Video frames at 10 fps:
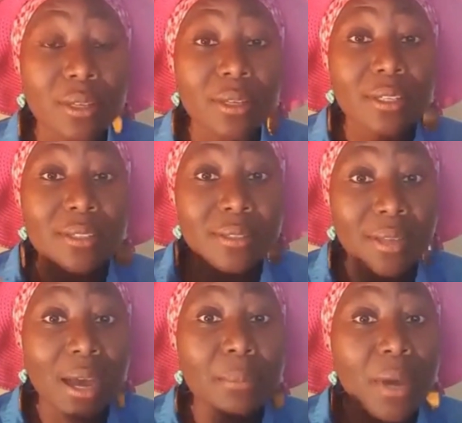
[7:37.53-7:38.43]

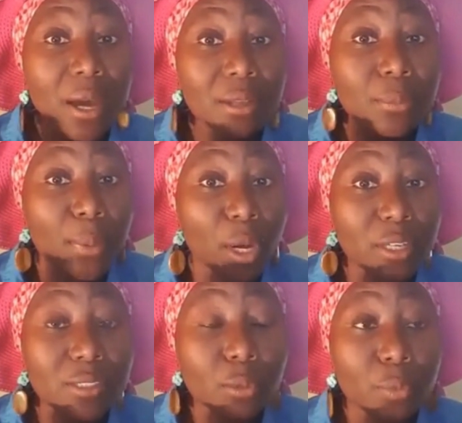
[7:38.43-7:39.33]
some other
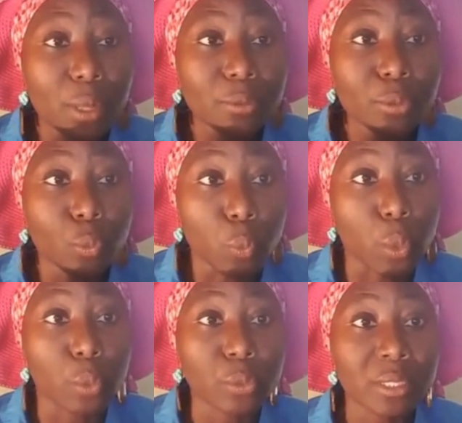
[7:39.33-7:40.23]
parts around the
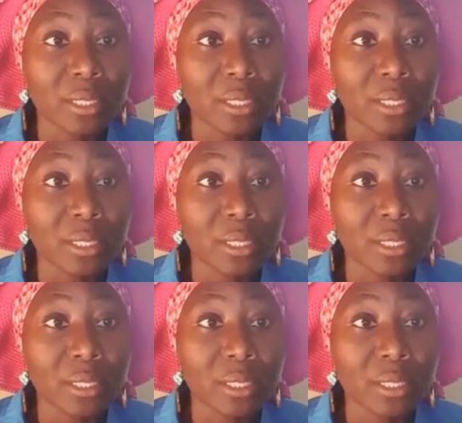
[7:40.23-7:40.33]
world,